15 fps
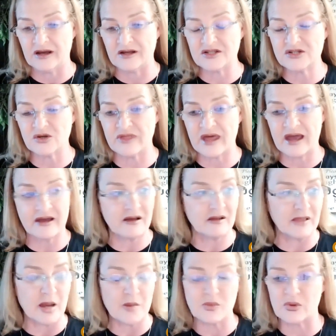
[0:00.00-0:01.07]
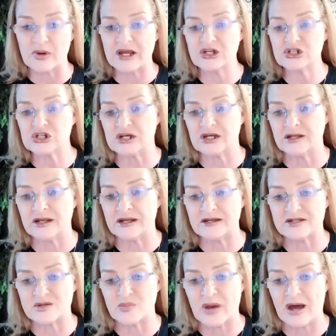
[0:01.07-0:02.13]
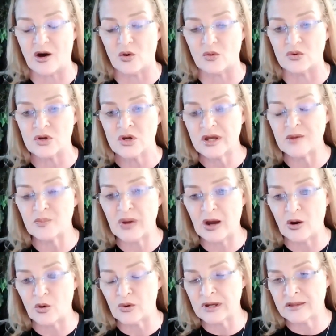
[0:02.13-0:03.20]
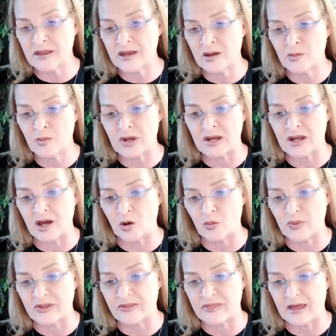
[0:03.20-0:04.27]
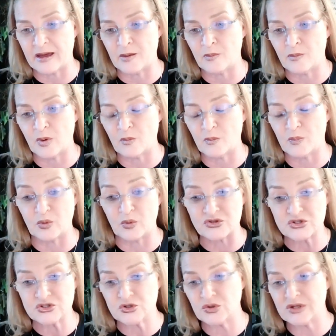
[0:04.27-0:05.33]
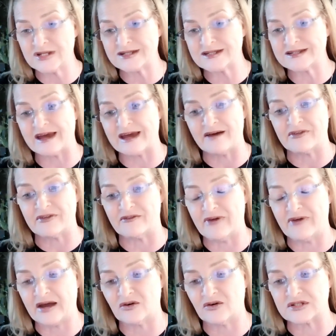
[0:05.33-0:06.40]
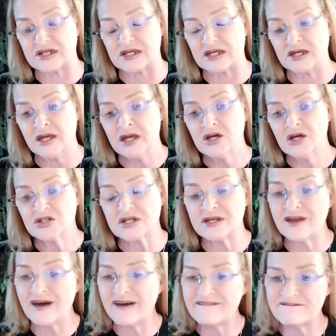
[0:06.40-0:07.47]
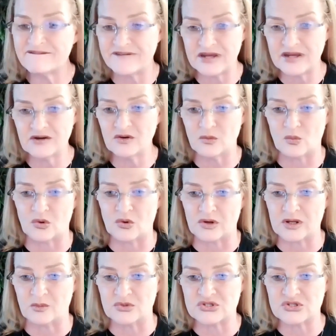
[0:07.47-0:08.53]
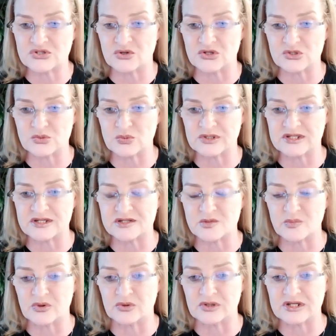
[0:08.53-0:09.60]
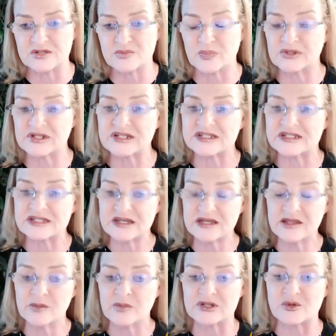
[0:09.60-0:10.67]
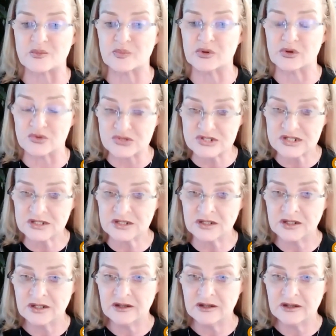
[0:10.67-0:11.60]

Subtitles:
And so that collaboration is about empowering them and helping them, both students, staff, and faculty, to not fear working with students with disabilities, but to see them as a person